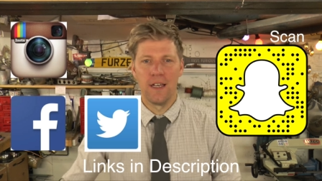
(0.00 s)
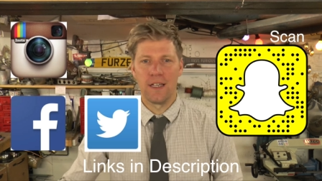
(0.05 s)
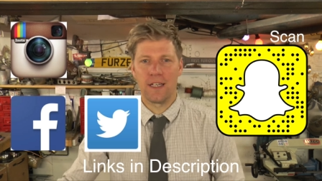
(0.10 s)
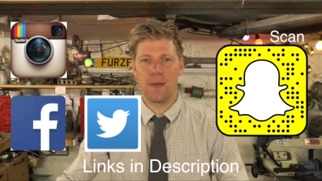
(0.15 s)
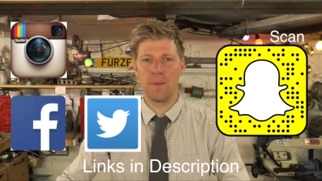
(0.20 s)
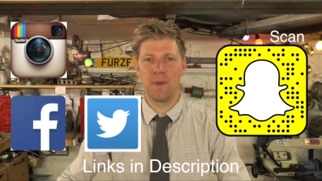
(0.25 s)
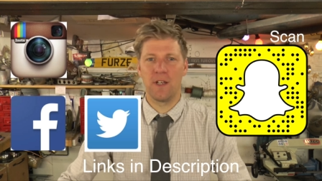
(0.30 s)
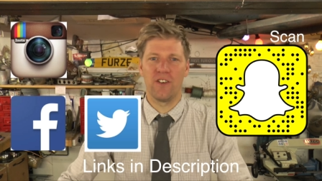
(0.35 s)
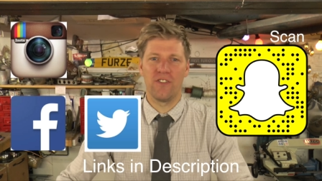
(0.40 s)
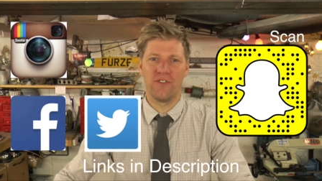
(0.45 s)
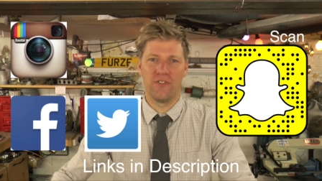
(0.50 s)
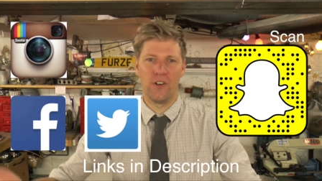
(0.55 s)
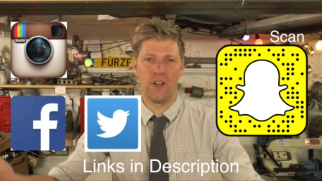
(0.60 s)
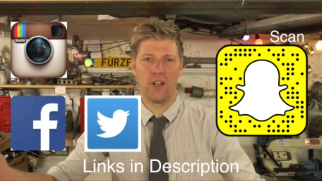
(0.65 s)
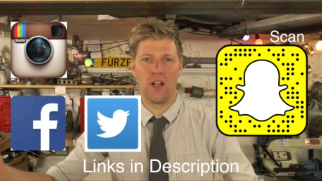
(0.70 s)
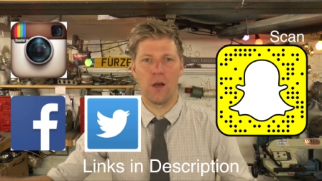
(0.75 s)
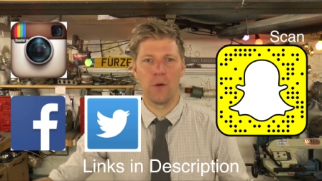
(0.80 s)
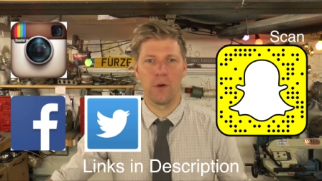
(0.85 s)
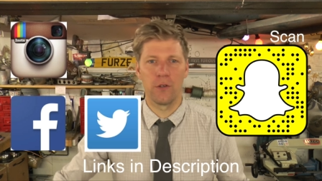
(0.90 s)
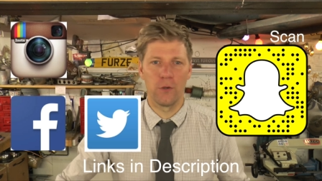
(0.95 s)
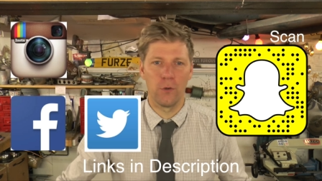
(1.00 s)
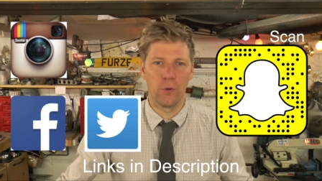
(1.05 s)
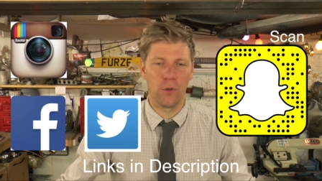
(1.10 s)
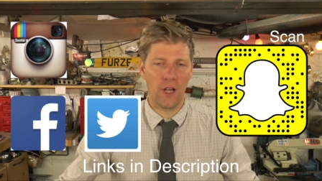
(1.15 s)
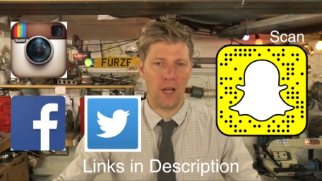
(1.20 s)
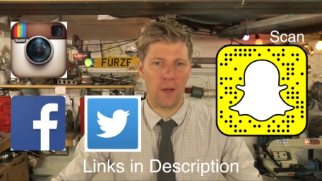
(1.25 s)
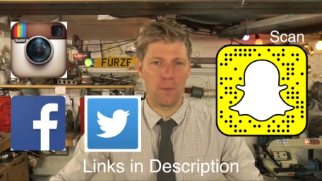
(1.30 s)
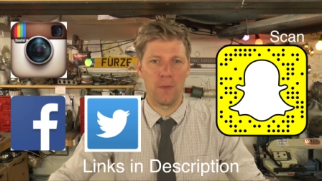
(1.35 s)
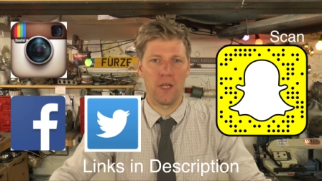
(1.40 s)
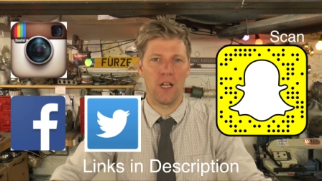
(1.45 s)
Give me a follow and all
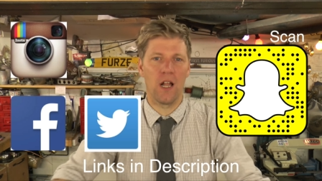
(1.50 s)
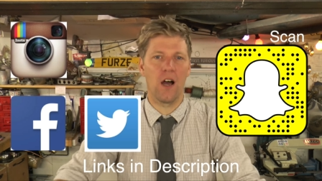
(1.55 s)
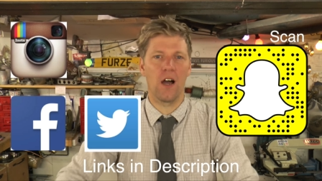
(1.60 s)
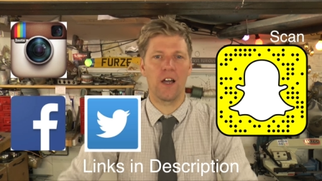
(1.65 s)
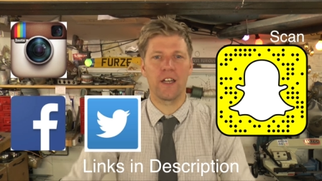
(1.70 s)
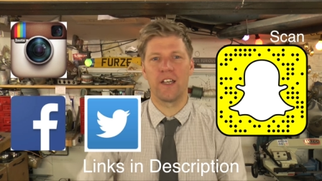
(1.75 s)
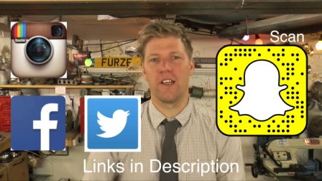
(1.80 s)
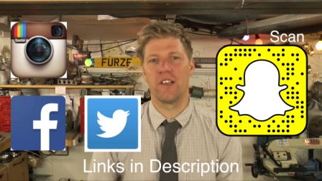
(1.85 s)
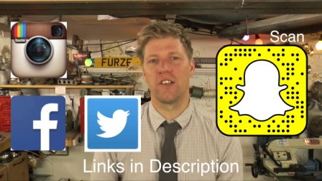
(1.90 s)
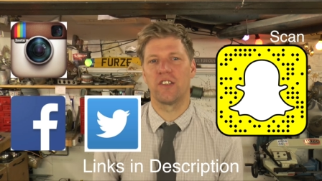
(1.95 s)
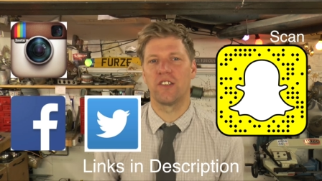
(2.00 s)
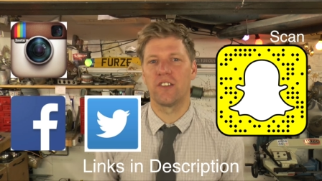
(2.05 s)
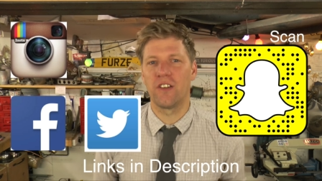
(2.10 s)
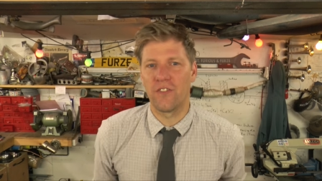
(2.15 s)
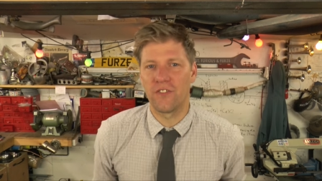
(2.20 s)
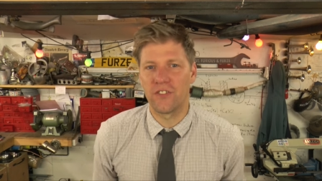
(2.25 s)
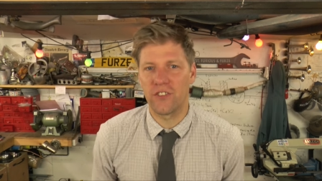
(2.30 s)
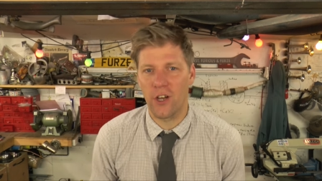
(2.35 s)
that malarkey and stuff.